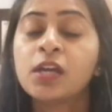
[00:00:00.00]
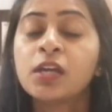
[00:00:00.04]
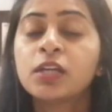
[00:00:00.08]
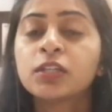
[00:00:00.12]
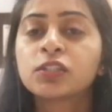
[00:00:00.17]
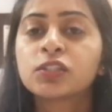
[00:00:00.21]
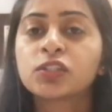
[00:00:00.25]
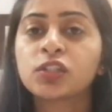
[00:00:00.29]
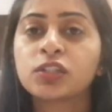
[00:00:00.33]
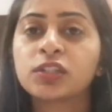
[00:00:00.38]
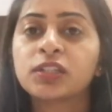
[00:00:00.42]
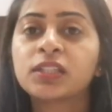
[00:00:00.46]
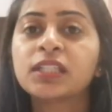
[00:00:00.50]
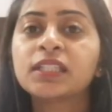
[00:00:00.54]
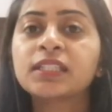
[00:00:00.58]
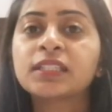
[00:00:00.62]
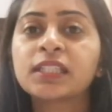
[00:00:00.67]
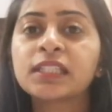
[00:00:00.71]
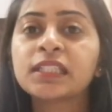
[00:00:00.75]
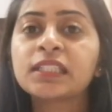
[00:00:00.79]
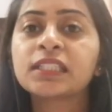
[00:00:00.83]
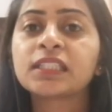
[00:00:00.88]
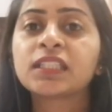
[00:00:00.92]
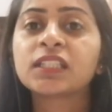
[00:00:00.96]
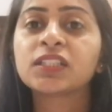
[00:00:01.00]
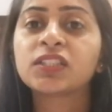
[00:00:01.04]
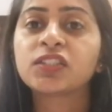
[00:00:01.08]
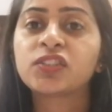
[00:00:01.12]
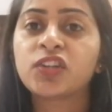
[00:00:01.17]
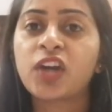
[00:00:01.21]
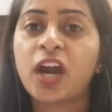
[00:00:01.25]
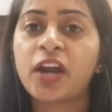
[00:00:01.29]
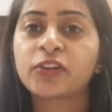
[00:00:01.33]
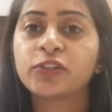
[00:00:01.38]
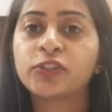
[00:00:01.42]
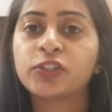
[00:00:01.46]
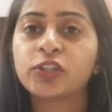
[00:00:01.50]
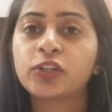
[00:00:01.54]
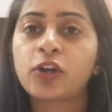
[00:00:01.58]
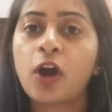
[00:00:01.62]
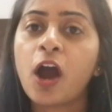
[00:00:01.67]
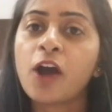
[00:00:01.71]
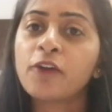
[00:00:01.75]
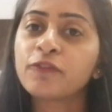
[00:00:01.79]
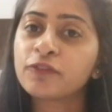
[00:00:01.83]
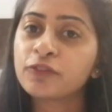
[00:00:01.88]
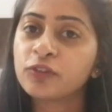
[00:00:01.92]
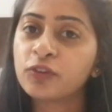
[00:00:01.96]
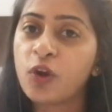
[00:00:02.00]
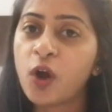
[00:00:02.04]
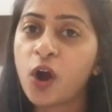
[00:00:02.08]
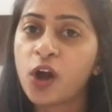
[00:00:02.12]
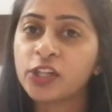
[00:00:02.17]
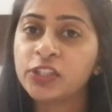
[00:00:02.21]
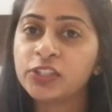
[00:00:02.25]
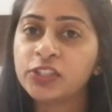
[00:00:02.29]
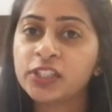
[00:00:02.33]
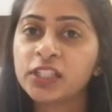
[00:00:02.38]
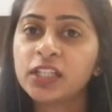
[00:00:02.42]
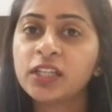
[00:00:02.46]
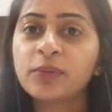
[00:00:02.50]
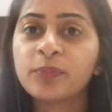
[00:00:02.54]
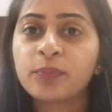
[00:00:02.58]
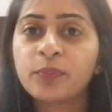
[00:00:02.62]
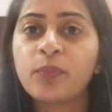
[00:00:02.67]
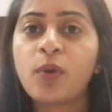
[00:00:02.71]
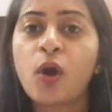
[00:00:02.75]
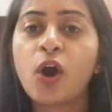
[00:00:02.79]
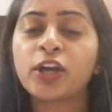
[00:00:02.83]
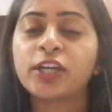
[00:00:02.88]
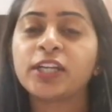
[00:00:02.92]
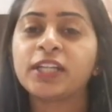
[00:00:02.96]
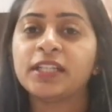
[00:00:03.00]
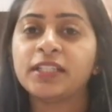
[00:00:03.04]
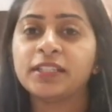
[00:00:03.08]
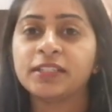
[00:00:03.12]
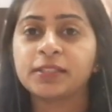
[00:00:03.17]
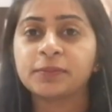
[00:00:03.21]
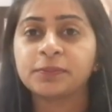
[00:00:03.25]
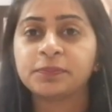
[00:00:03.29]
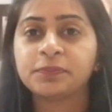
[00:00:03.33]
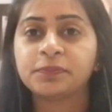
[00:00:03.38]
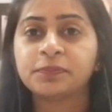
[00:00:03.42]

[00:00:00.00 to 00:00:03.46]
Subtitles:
So this is the structure of Golgi bodies.